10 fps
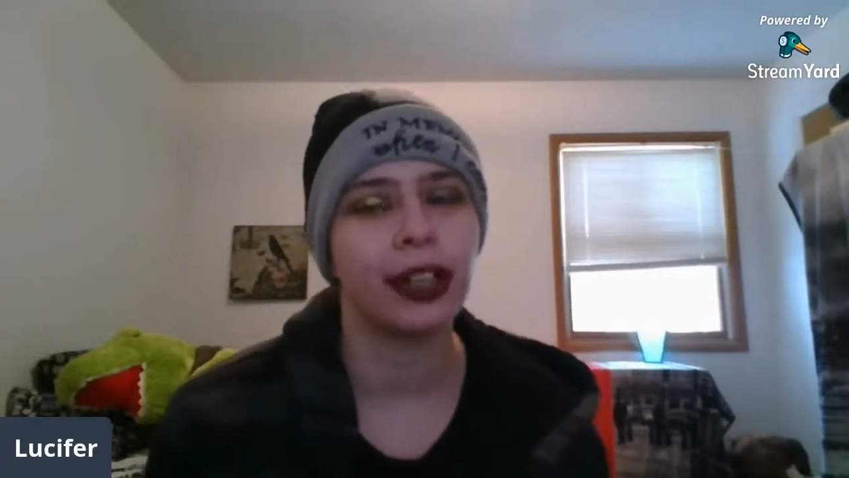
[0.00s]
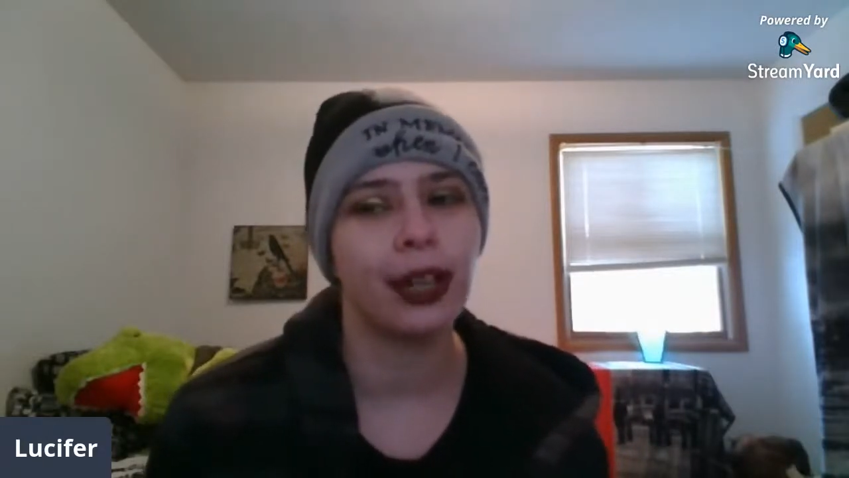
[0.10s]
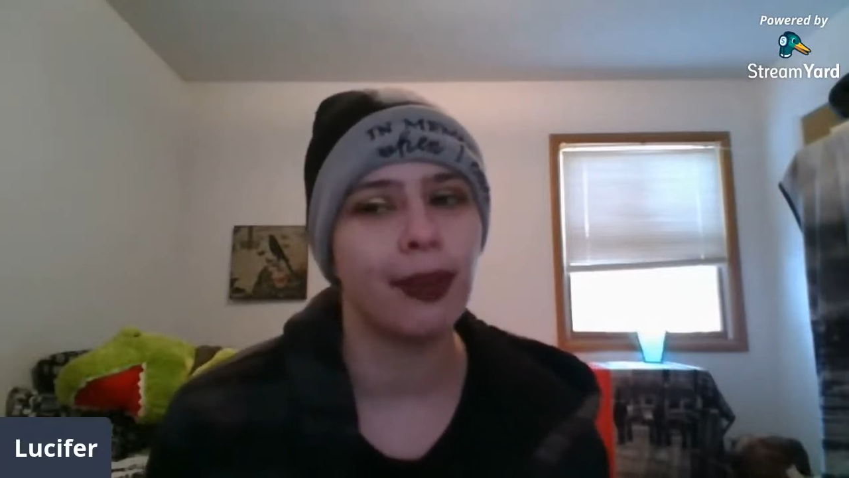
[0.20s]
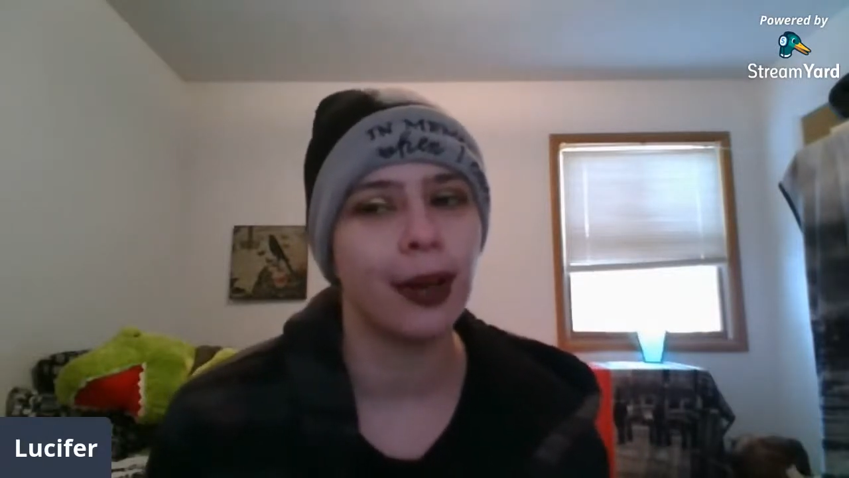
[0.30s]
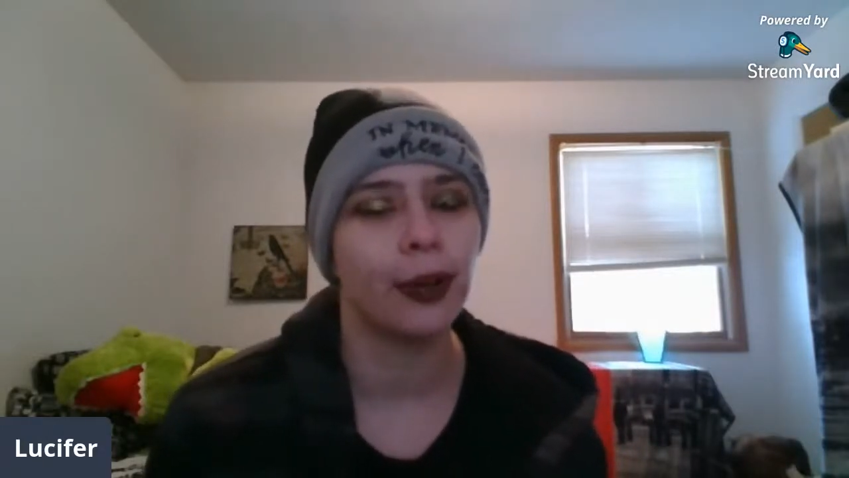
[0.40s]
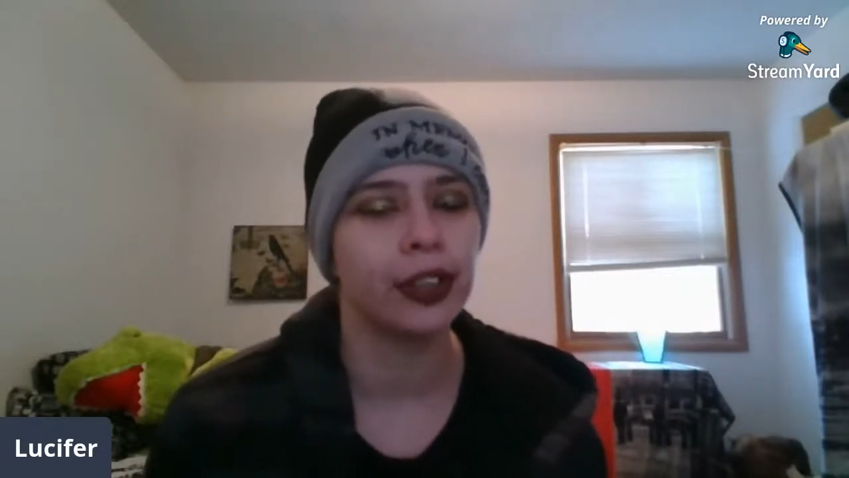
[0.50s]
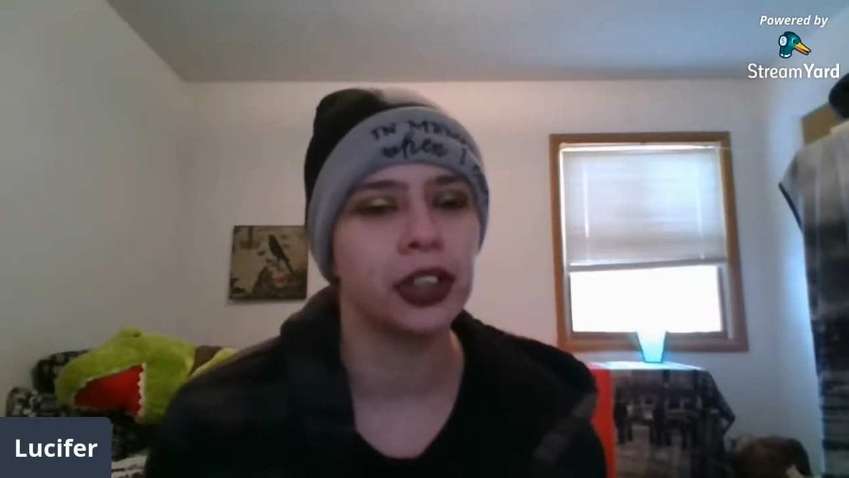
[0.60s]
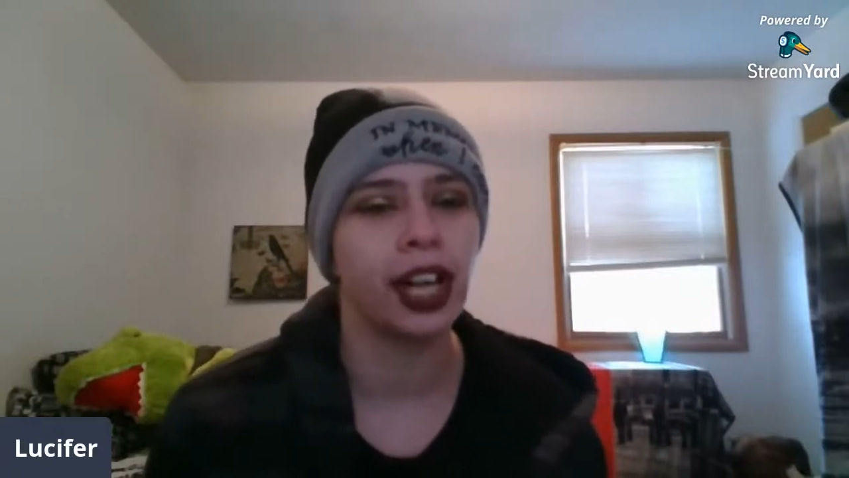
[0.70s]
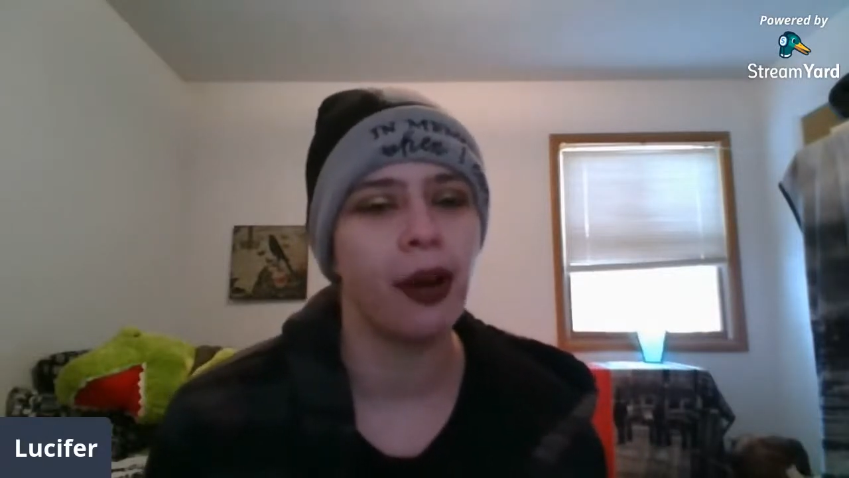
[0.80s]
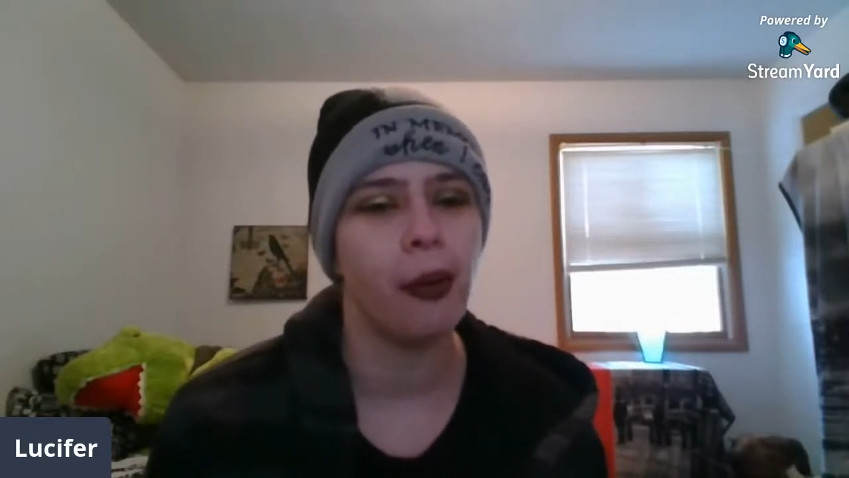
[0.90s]
wanna eat my
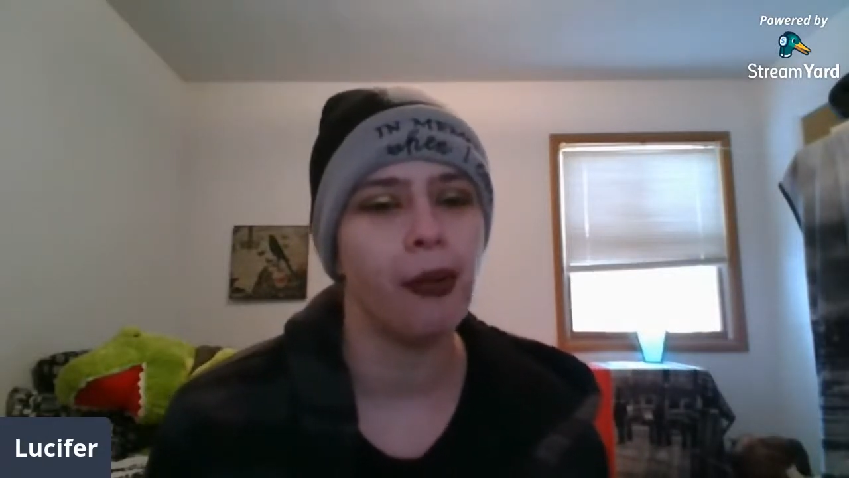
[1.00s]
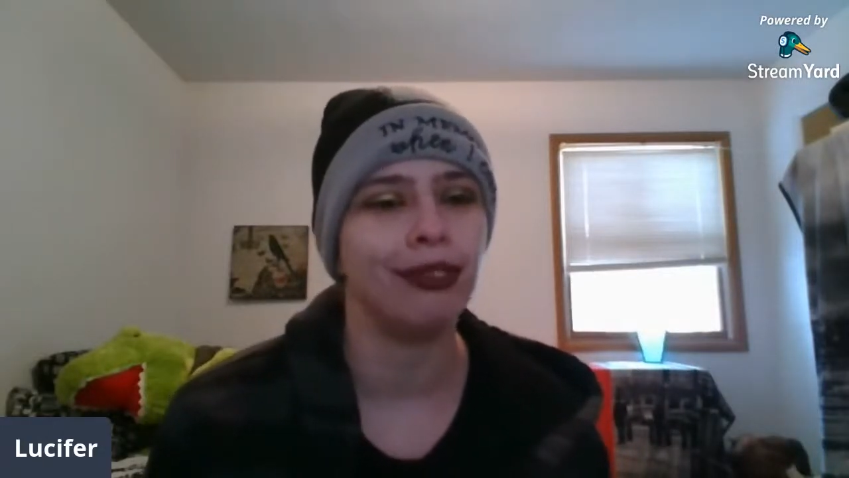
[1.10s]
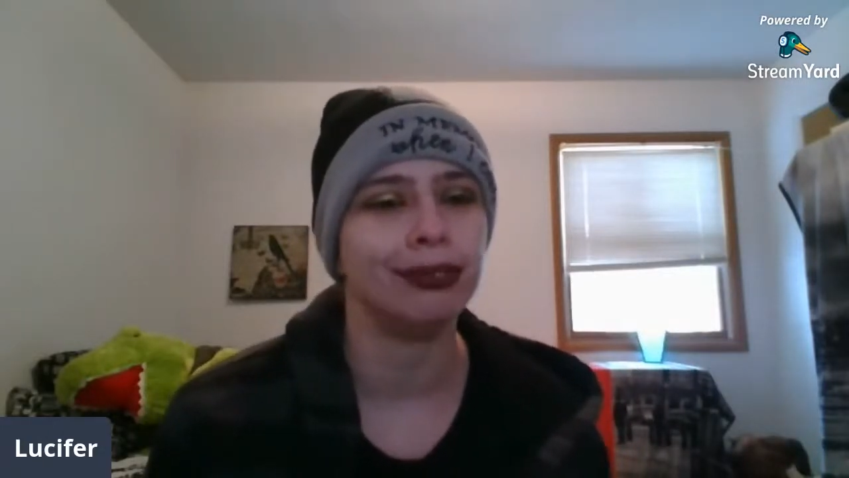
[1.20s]
orange now.